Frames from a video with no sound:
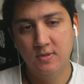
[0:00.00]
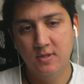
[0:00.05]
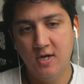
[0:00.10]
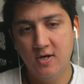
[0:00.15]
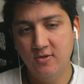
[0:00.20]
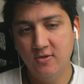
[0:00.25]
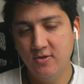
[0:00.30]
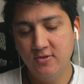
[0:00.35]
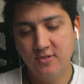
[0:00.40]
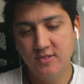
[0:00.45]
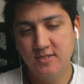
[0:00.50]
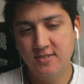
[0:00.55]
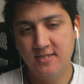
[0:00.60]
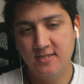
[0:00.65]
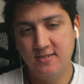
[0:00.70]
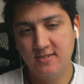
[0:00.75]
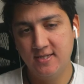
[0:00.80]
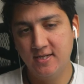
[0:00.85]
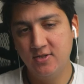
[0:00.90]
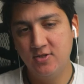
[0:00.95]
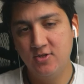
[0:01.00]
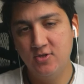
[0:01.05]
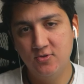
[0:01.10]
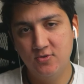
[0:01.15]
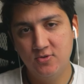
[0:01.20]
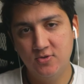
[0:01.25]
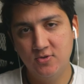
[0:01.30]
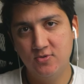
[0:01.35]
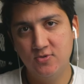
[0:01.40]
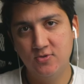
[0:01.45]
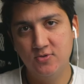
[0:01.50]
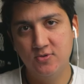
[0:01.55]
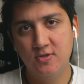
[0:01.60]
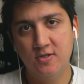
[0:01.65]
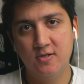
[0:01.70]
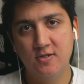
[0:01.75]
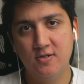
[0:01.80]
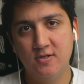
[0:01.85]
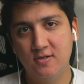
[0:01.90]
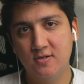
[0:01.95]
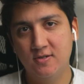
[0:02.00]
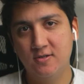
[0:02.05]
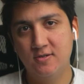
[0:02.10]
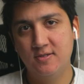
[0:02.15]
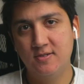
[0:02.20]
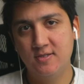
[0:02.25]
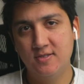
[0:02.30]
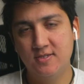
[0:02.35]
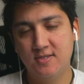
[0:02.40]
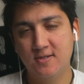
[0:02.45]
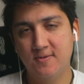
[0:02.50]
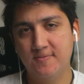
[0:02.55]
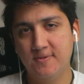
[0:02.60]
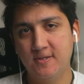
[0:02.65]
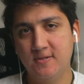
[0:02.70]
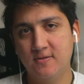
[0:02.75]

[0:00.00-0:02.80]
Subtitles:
How long does it take you to do this thumbnail?